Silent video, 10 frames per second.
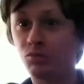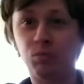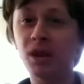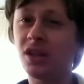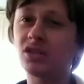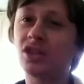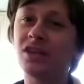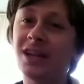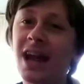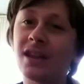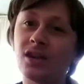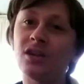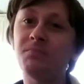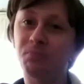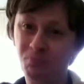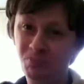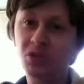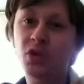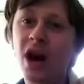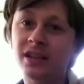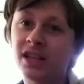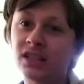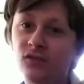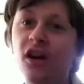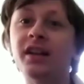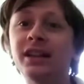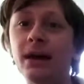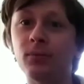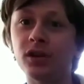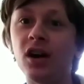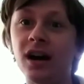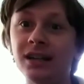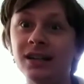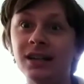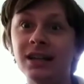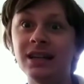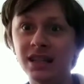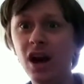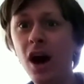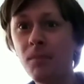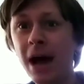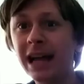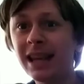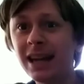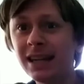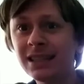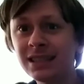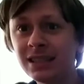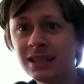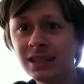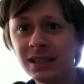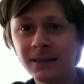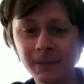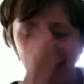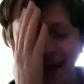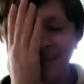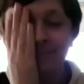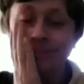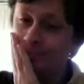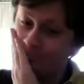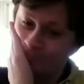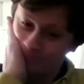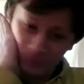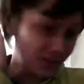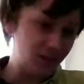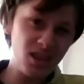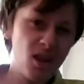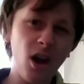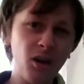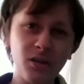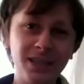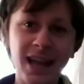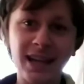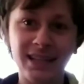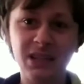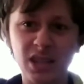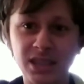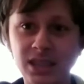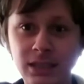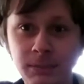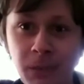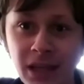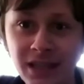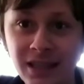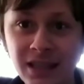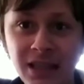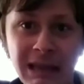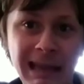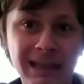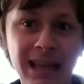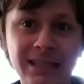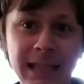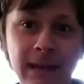Put those two together and you got this fucking leprechaun. You know how bad that is? And not only that, he doesn't speak. He lets out